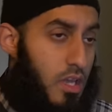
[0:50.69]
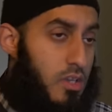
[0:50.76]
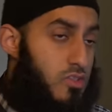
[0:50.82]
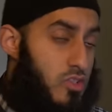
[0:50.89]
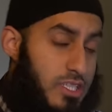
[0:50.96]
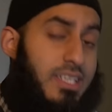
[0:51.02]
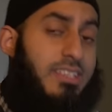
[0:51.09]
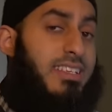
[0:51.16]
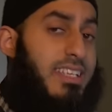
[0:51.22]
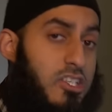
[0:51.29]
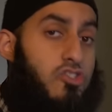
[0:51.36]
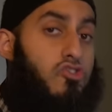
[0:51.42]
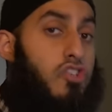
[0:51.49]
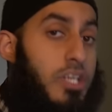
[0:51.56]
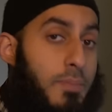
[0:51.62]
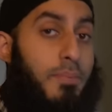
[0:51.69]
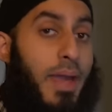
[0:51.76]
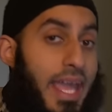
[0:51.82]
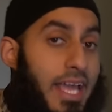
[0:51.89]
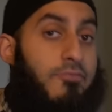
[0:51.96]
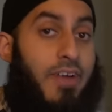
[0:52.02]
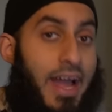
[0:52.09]
So she's in extreme
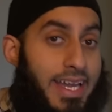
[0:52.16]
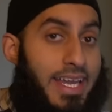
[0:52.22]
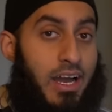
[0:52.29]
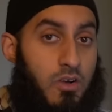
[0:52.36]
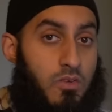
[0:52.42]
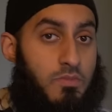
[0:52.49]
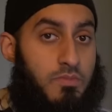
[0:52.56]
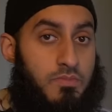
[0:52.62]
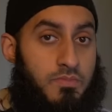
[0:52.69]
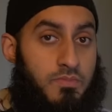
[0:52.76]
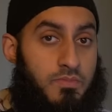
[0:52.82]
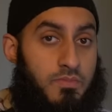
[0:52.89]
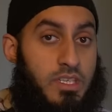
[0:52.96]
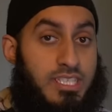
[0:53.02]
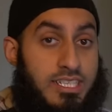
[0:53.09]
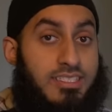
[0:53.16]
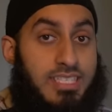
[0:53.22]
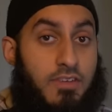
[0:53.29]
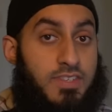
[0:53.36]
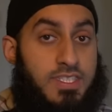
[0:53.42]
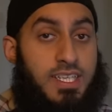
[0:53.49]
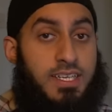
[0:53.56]
pain right now. She's
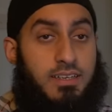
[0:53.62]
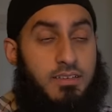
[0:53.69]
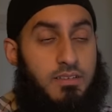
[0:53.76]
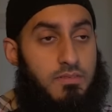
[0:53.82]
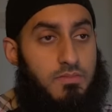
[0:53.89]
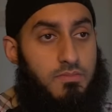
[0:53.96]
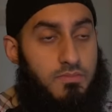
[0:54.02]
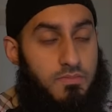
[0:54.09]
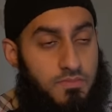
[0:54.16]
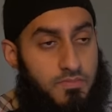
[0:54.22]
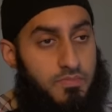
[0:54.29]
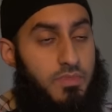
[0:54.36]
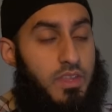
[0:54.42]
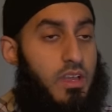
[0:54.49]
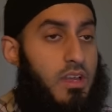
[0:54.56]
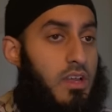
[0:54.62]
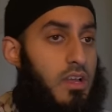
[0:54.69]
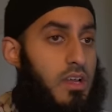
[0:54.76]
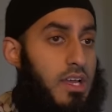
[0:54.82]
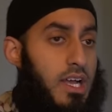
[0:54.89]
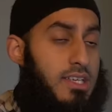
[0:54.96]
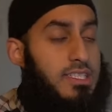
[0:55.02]
devastated.
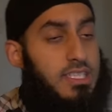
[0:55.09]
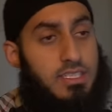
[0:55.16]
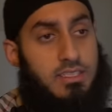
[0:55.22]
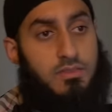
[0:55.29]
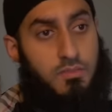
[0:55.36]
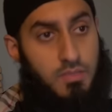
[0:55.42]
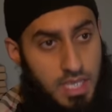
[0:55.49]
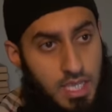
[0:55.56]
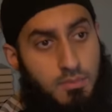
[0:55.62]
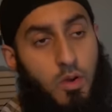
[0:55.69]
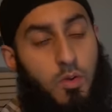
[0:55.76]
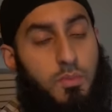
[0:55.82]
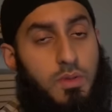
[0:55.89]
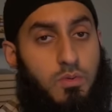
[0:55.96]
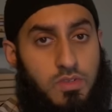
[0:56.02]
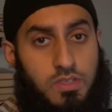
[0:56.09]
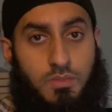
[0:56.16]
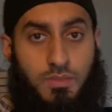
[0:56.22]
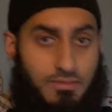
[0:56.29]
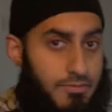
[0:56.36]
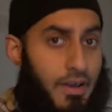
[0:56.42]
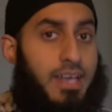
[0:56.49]
And she's emailed me with
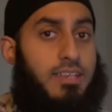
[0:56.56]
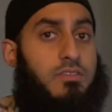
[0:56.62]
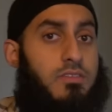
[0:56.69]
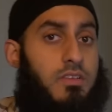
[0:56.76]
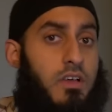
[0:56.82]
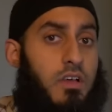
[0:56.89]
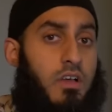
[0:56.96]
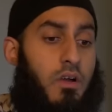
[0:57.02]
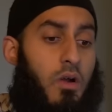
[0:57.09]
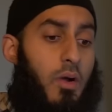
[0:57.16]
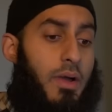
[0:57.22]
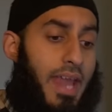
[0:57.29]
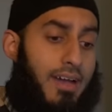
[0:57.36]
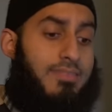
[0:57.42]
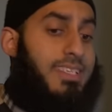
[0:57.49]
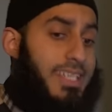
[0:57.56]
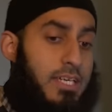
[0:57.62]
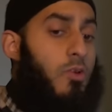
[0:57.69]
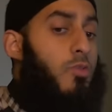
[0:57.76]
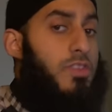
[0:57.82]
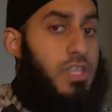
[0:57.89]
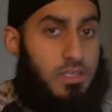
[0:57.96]
some advice on how to
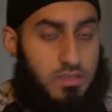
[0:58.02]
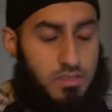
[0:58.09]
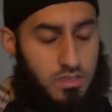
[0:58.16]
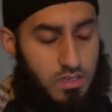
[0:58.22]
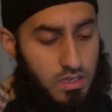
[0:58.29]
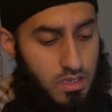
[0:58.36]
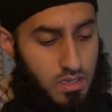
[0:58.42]
get over this.